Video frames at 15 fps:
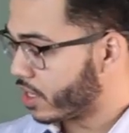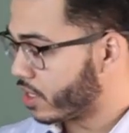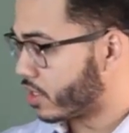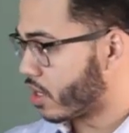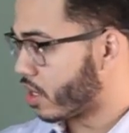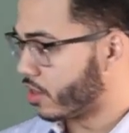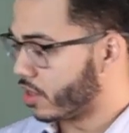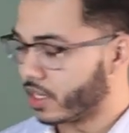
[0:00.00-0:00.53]
is
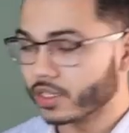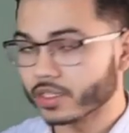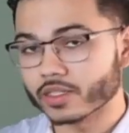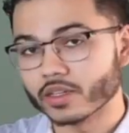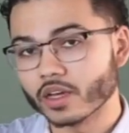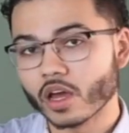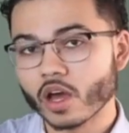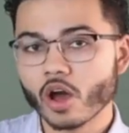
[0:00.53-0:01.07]
on this,
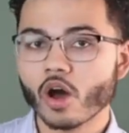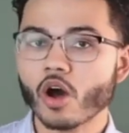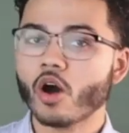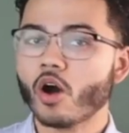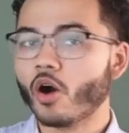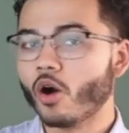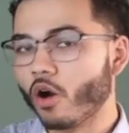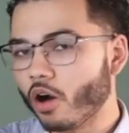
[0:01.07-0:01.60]

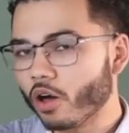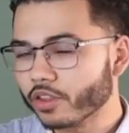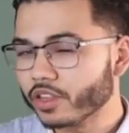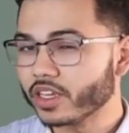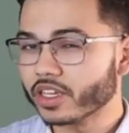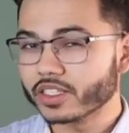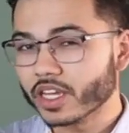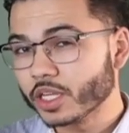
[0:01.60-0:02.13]
all the
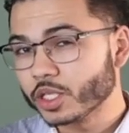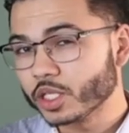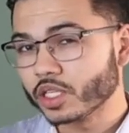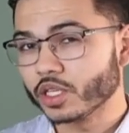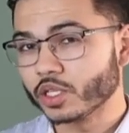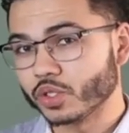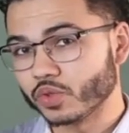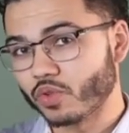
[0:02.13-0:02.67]
attention
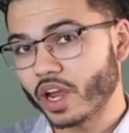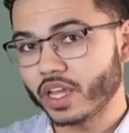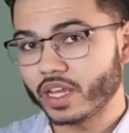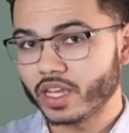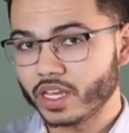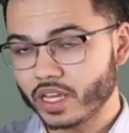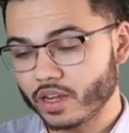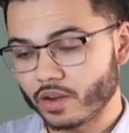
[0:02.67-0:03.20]
is right
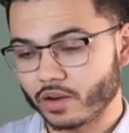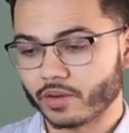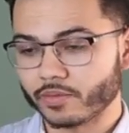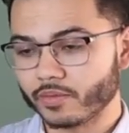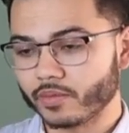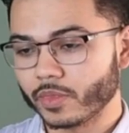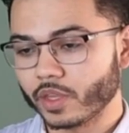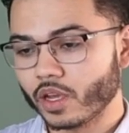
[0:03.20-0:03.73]
here.
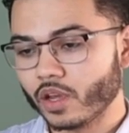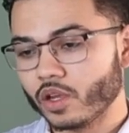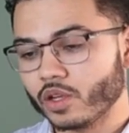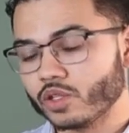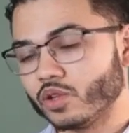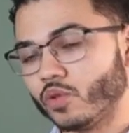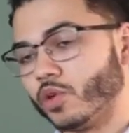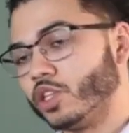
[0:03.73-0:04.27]

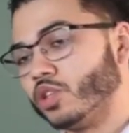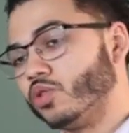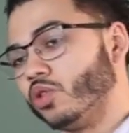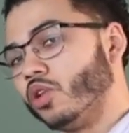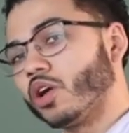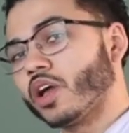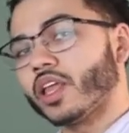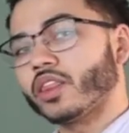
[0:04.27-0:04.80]
So when you
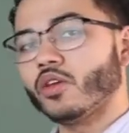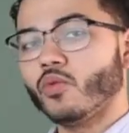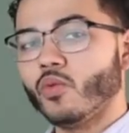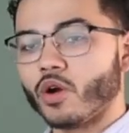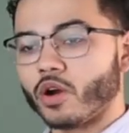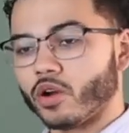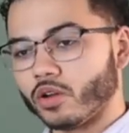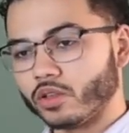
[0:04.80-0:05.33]
look at the
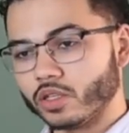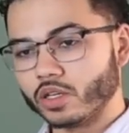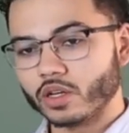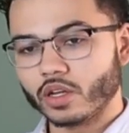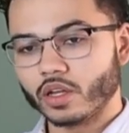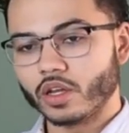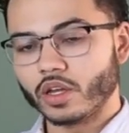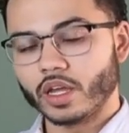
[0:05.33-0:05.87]
world
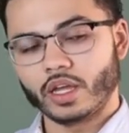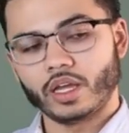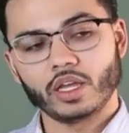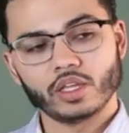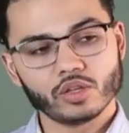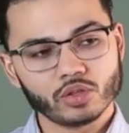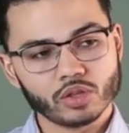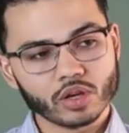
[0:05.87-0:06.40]

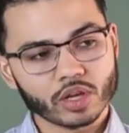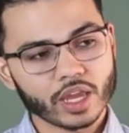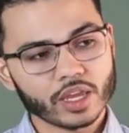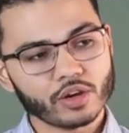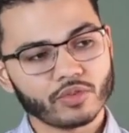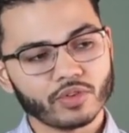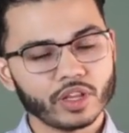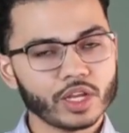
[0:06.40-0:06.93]
and you look at
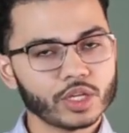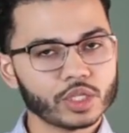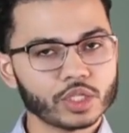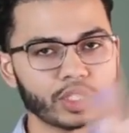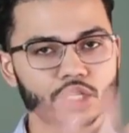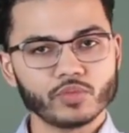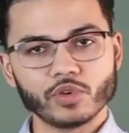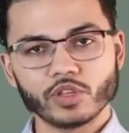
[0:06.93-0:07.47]
your
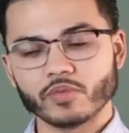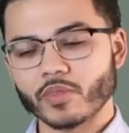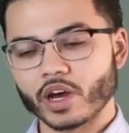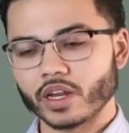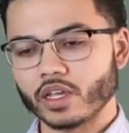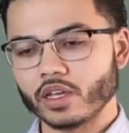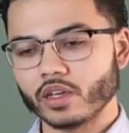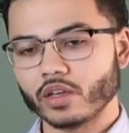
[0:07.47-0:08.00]
relationship with
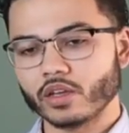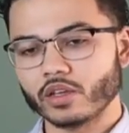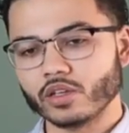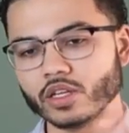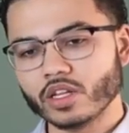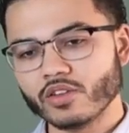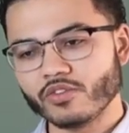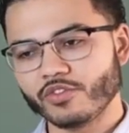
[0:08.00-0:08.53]
money, you
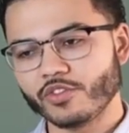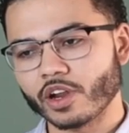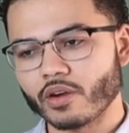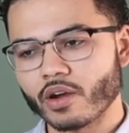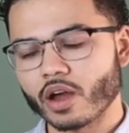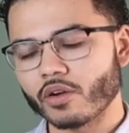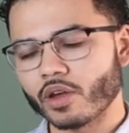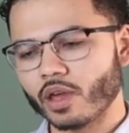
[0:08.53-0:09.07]
need to figure
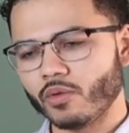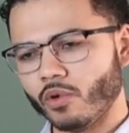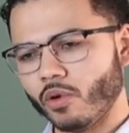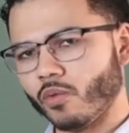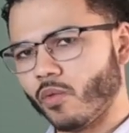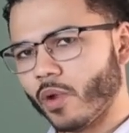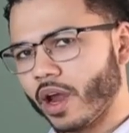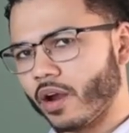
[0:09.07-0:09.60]
out, okay, well,
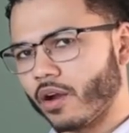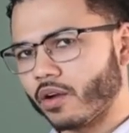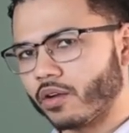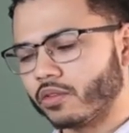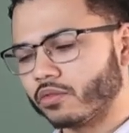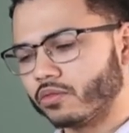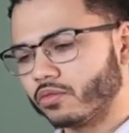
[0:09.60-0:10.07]
where